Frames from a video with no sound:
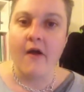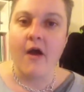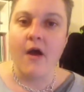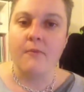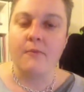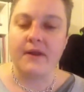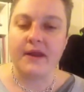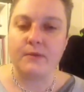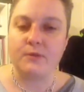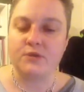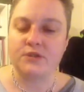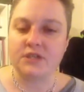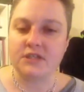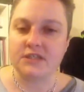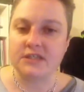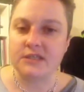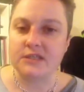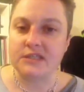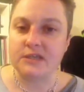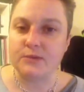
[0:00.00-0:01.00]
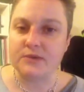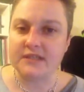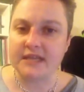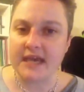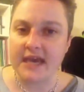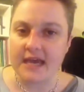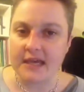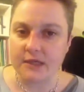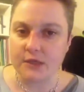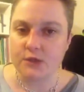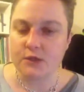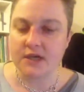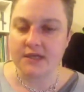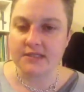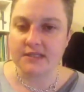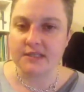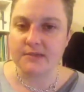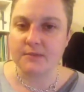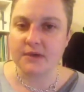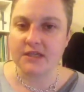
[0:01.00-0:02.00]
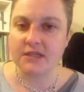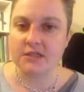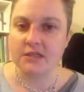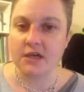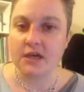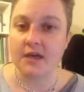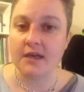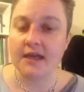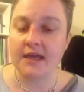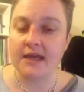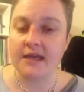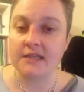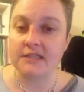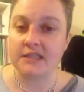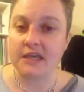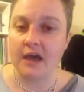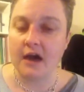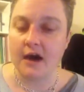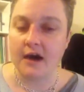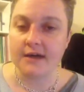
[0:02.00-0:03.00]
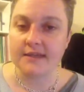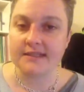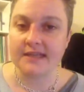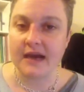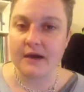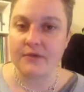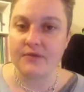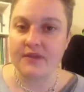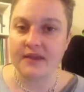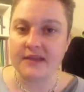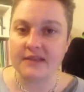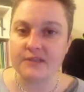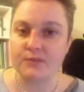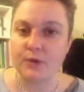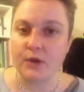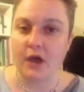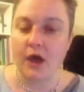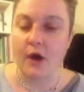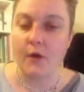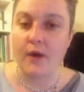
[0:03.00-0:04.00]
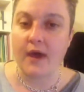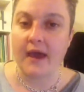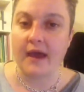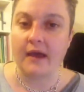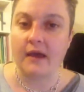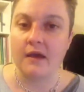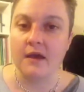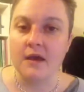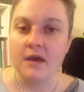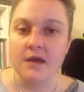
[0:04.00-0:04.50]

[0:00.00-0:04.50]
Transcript: But it was just that she was interested in my journey. She asked how things were going.